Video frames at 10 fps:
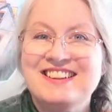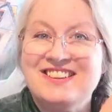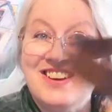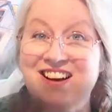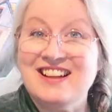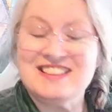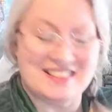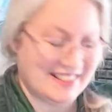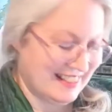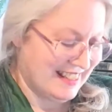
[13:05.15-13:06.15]
a lot.
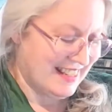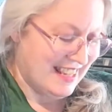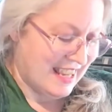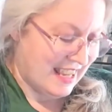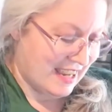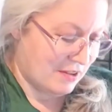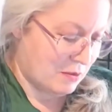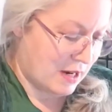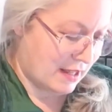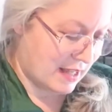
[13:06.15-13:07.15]
And
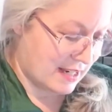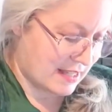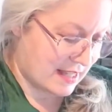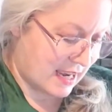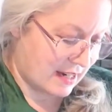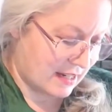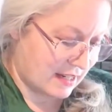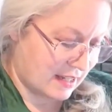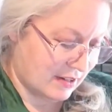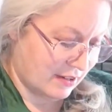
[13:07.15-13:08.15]
while I sat and
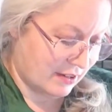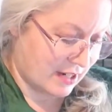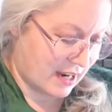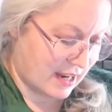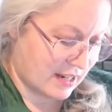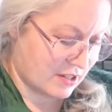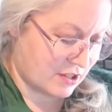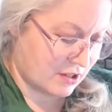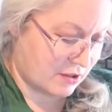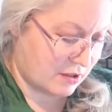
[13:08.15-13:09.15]
healed, I
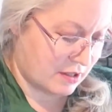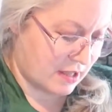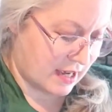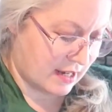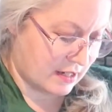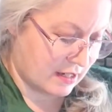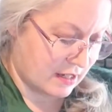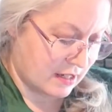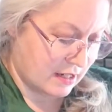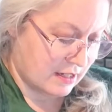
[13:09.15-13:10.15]
sewed that
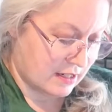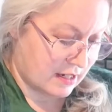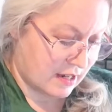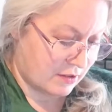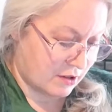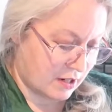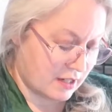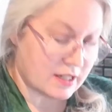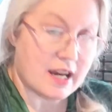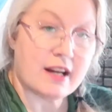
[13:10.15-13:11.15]
together
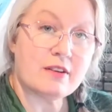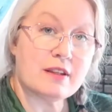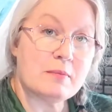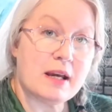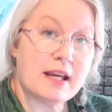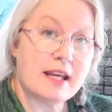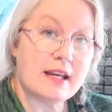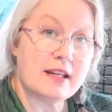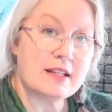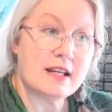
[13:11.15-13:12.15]
entirely by
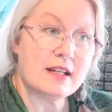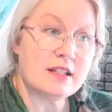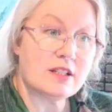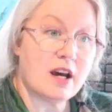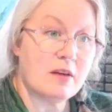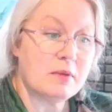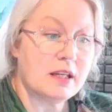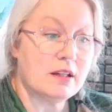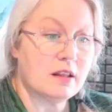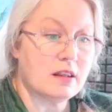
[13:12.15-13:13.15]
hand. And it taught me
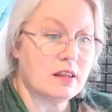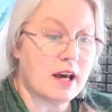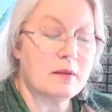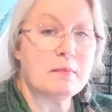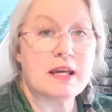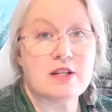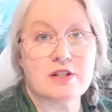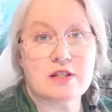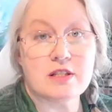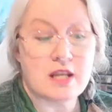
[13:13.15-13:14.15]
a lot of
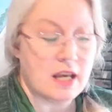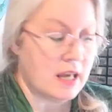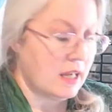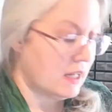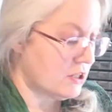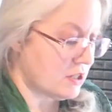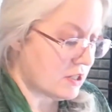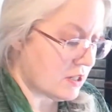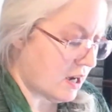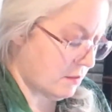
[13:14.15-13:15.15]
patience. It
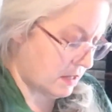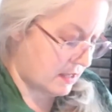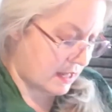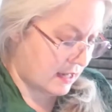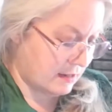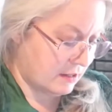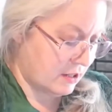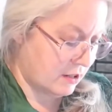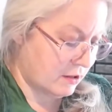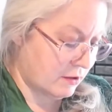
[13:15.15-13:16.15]
just taught me that, you
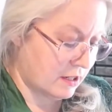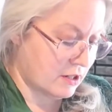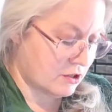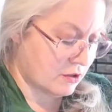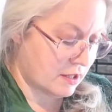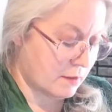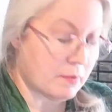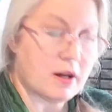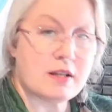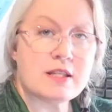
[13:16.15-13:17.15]
know, enjoy the
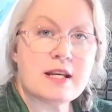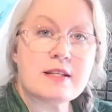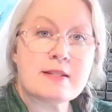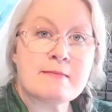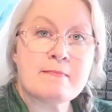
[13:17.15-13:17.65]
process